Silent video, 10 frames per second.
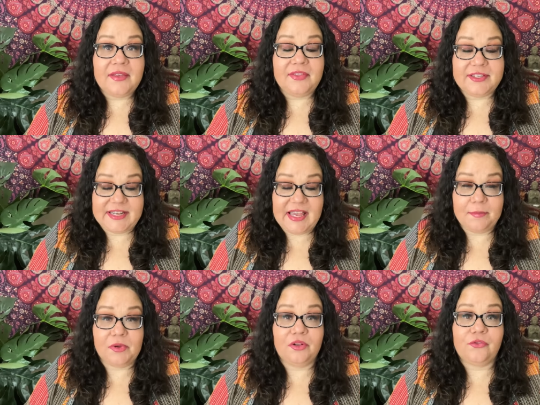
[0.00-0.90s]
the
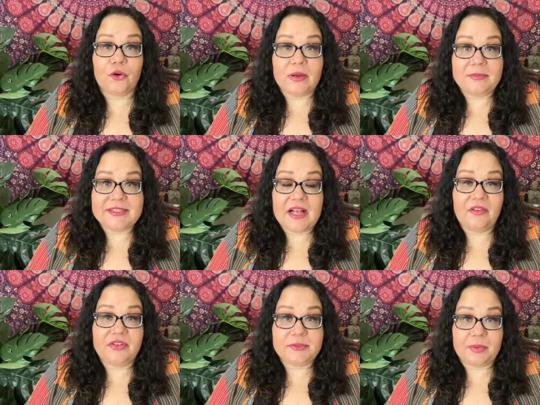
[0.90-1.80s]
table for
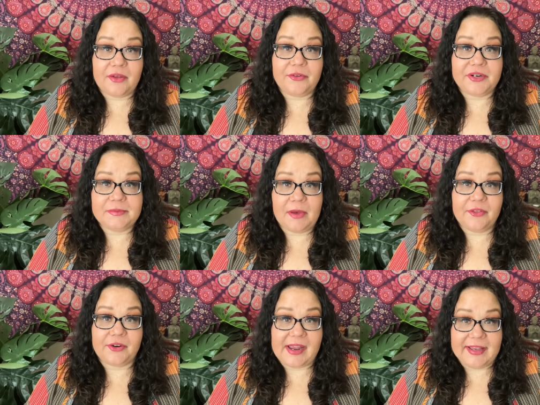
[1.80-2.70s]
himself, his brother, his
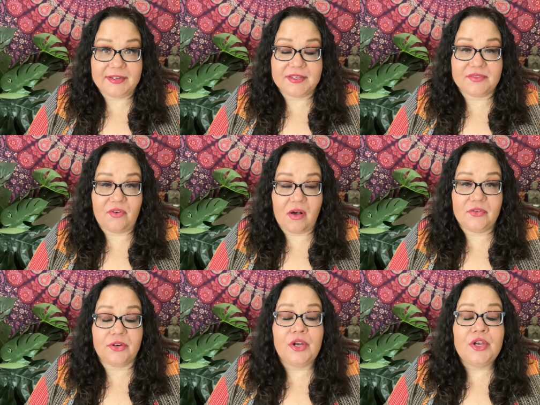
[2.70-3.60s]
mother, and his
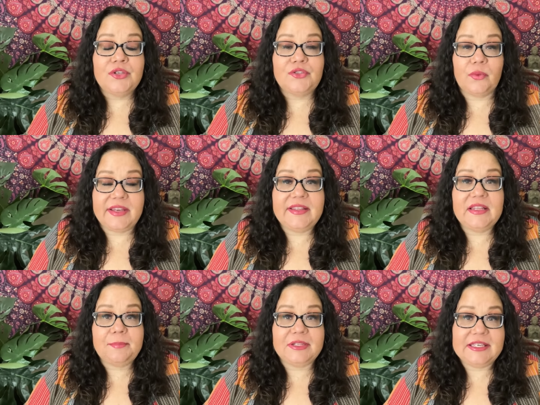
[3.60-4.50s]
father. So in
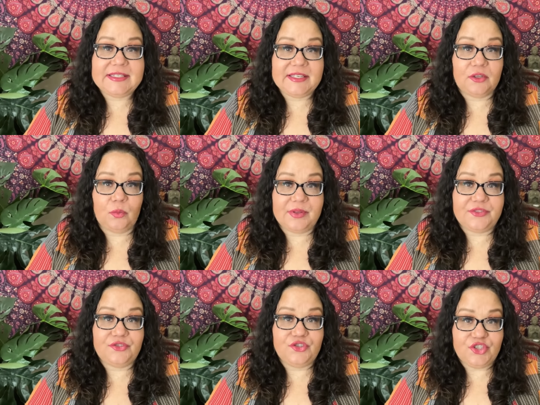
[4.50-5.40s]
the plea deal
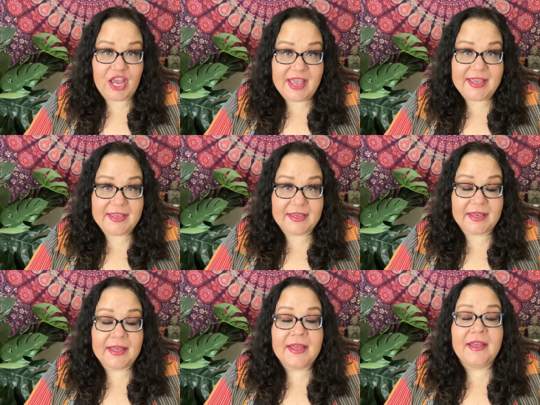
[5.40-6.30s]
with
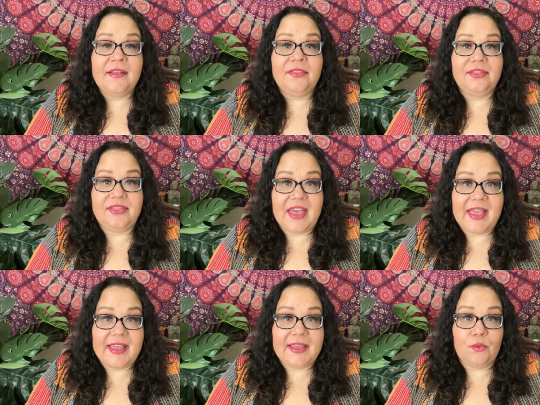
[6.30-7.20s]
Jake,
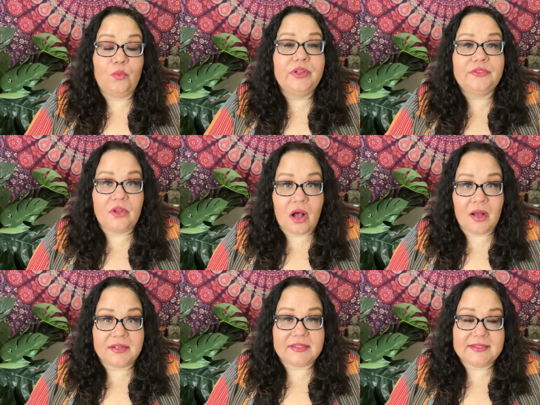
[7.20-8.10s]
they will
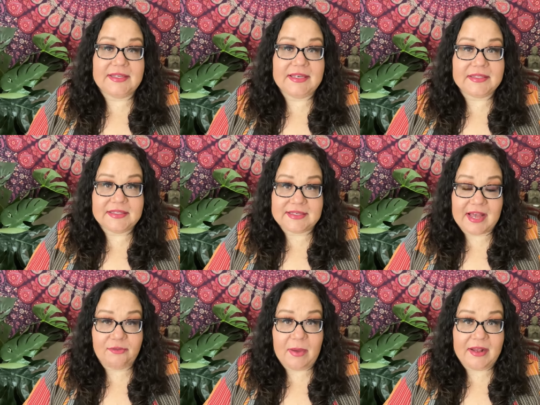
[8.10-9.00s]
not seek the
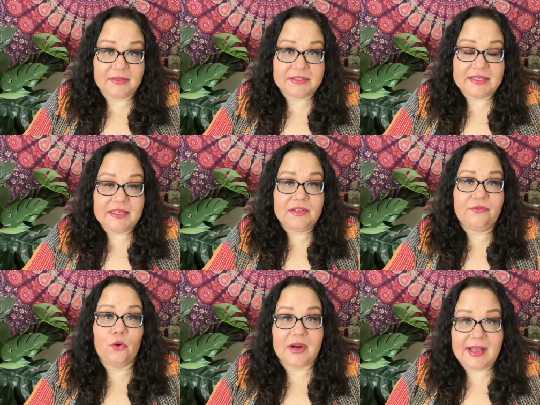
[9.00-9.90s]
death penalty
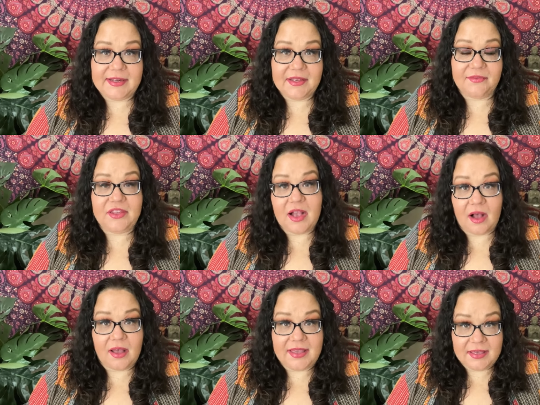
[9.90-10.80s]
for any of
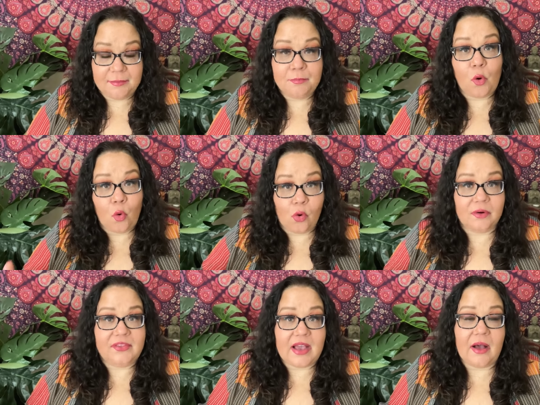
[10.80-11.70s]
him or
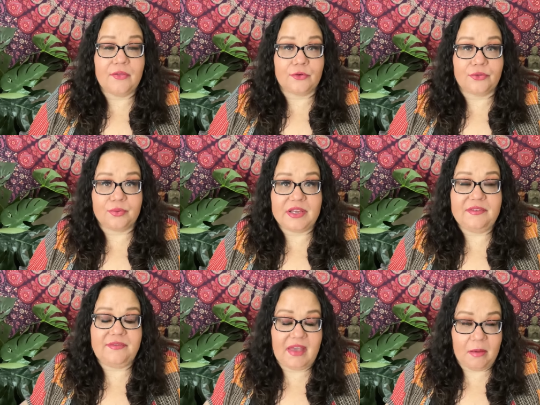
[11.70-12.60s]
the other three
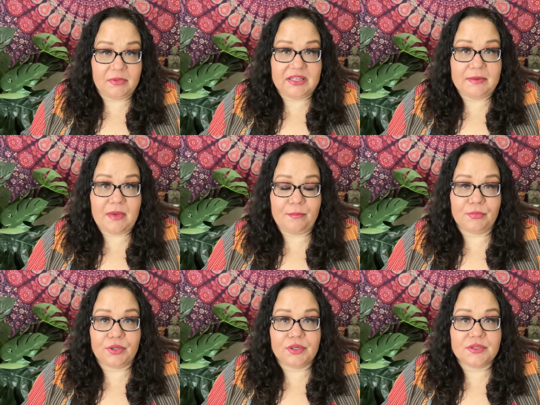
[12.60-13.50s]
family
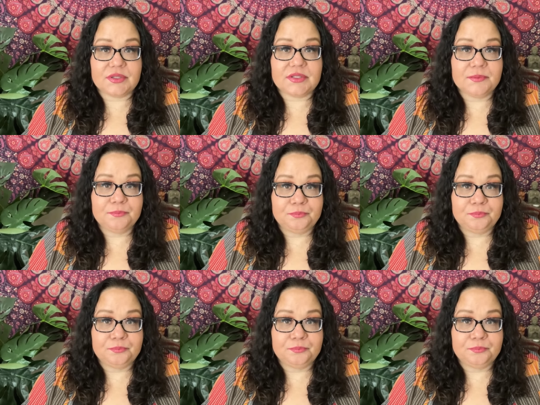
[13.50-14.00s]
members.